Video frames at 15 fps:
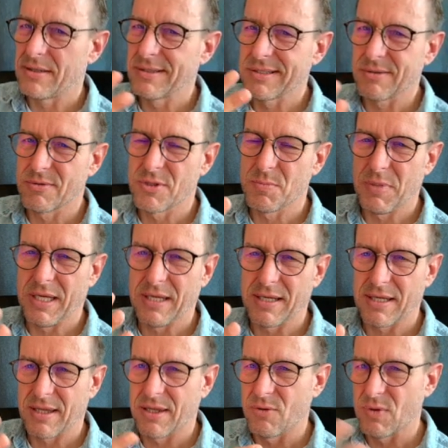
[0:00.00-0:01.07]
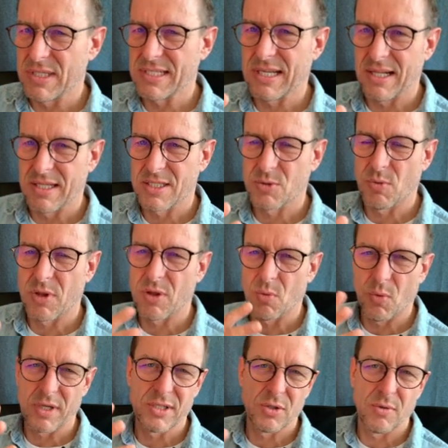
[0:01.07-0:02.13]
so to speak, the results with
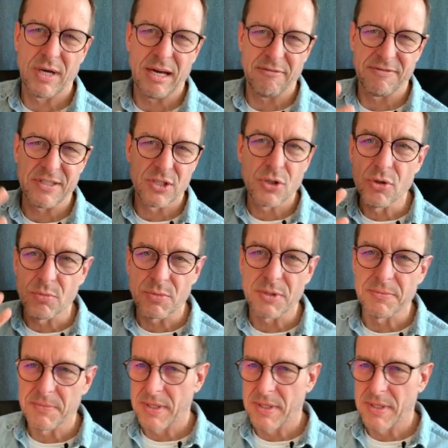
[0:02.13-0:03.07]
what you have assumed.